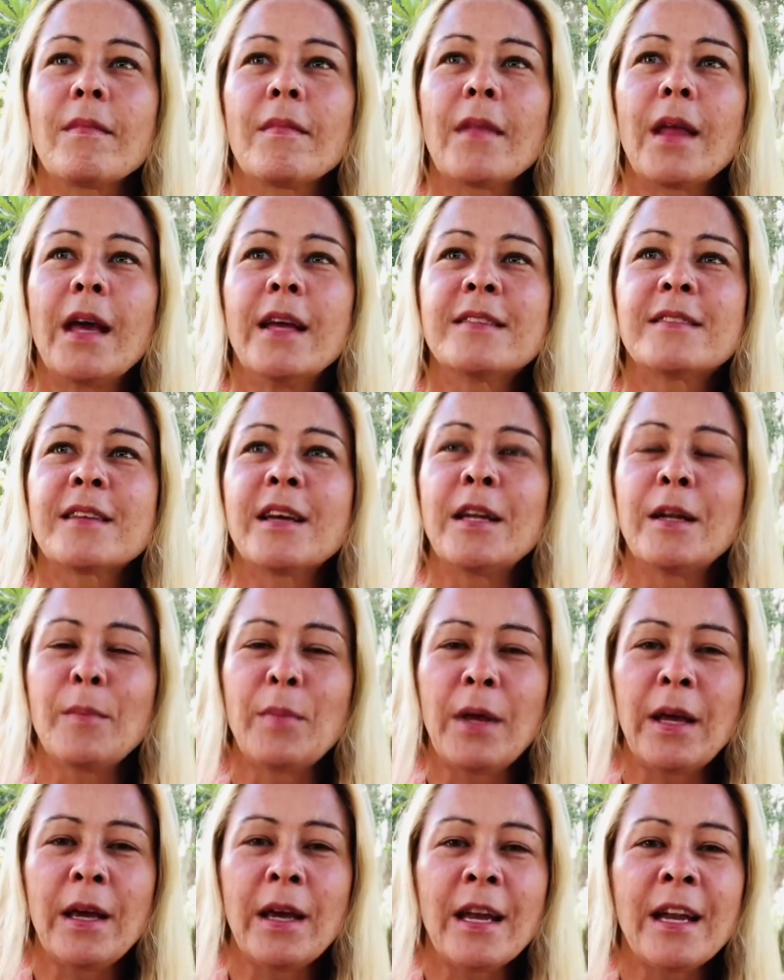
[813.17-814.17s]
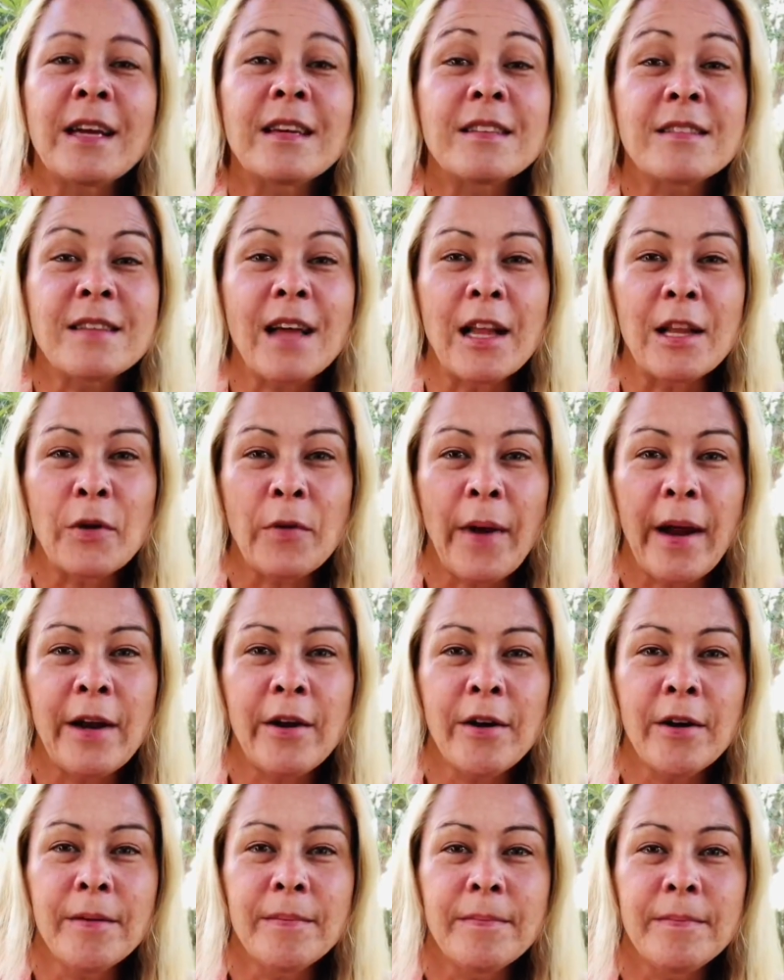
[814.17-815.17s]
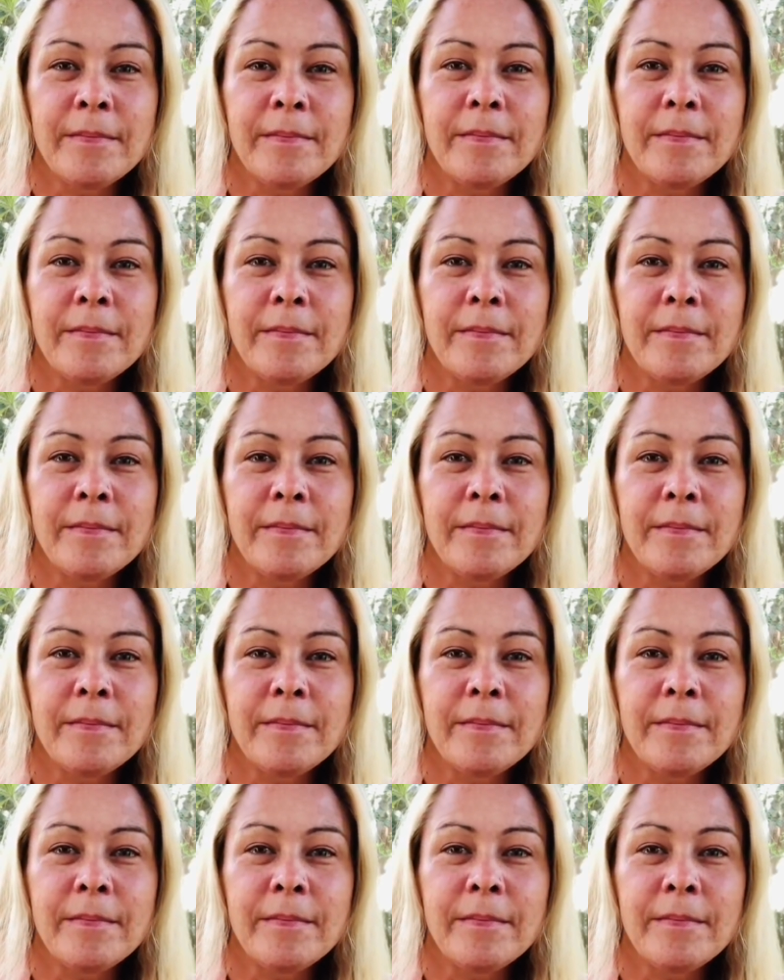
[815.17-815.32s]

it's going to be an accelerator,